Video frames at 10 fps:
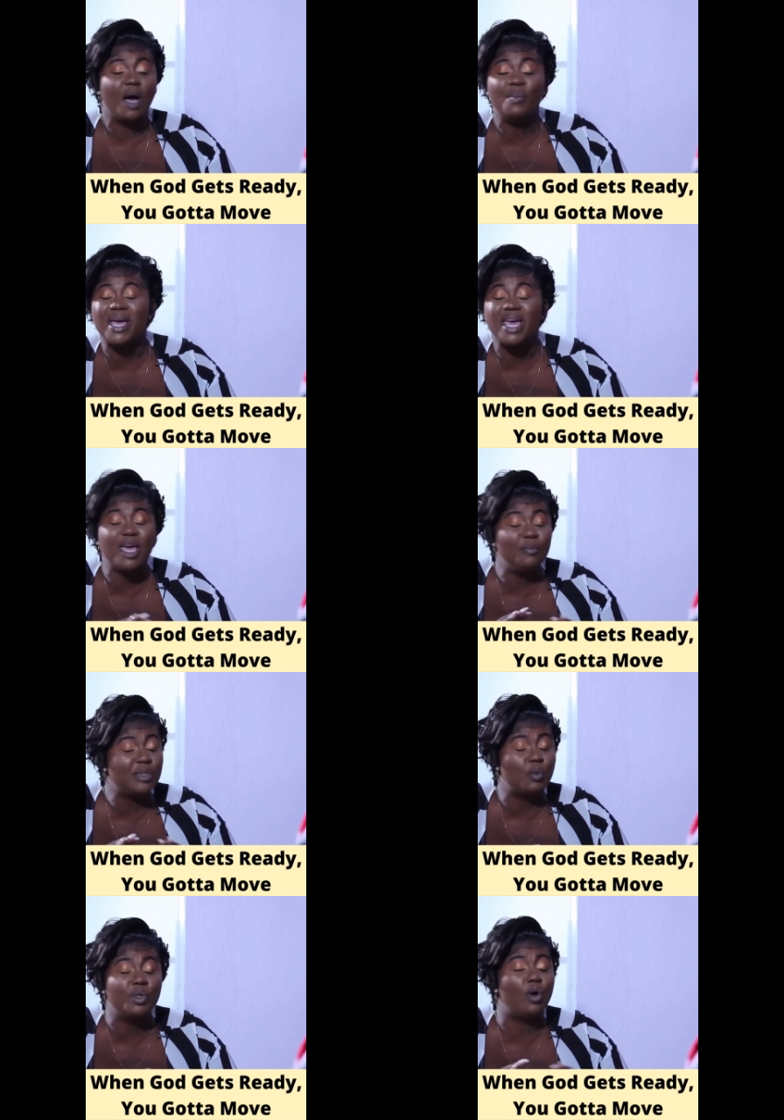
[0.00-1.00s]
I'm
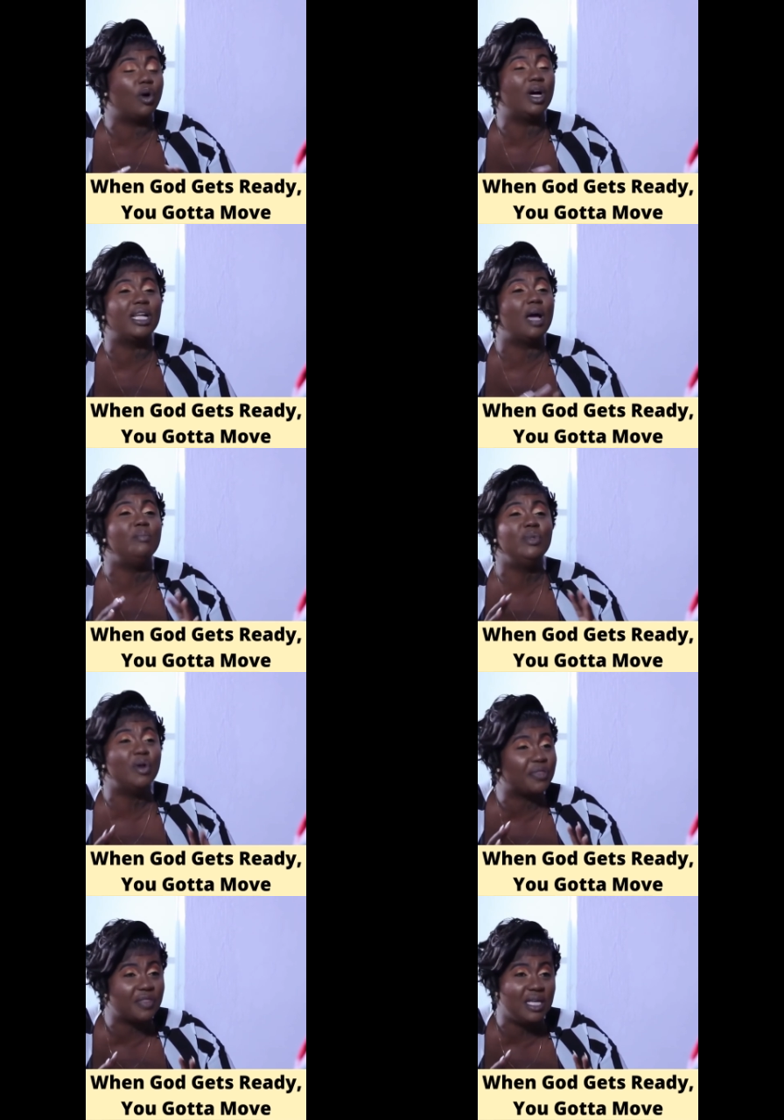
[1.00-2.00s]
empty. Without God, I'm
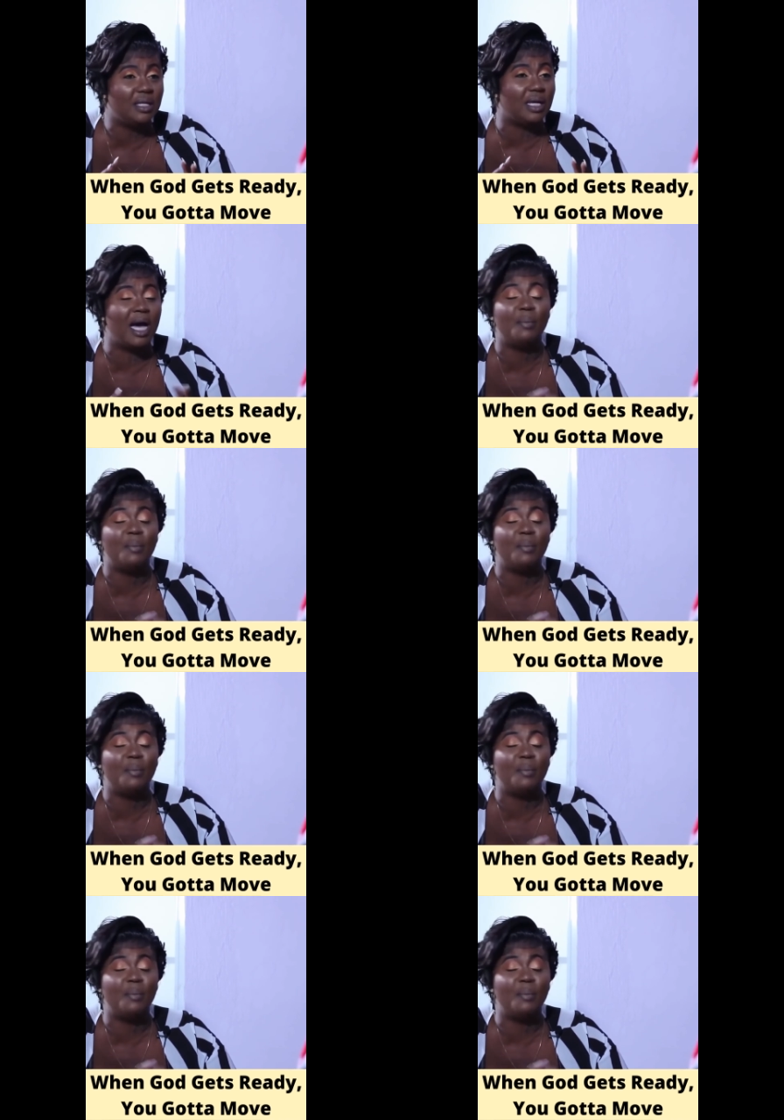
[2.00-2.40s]
nothing.